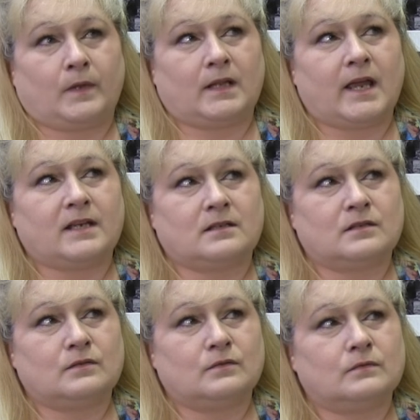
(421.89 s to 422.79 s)
would like
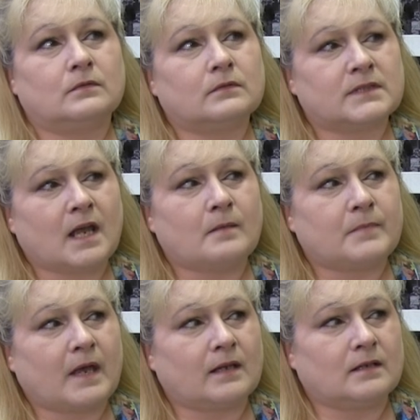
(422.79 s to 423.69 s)
to tap
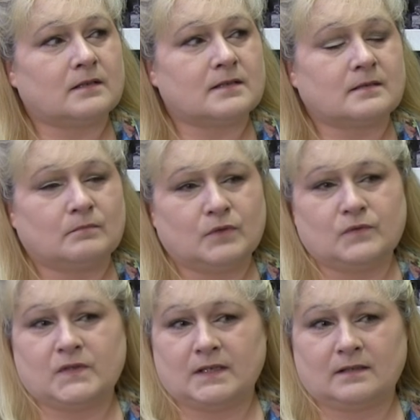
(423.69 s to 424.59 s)
back into some
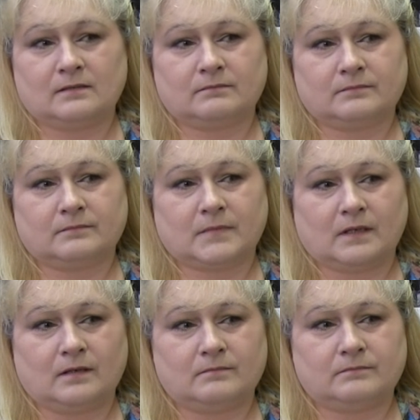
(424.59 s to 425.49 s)
music,
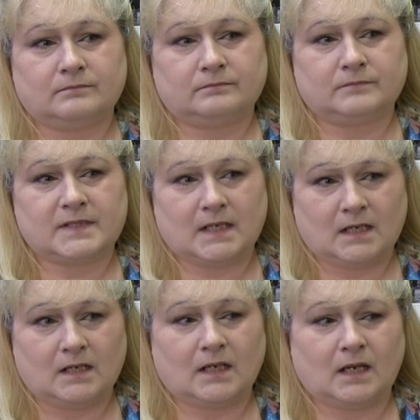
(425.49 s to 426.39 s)

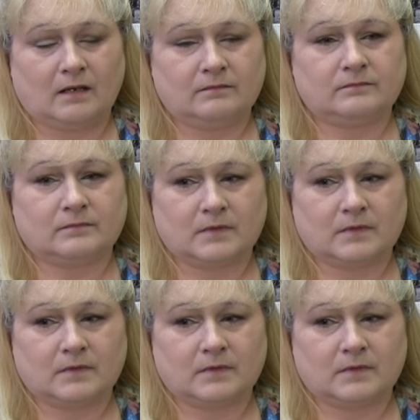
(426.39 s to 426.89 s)
singing again,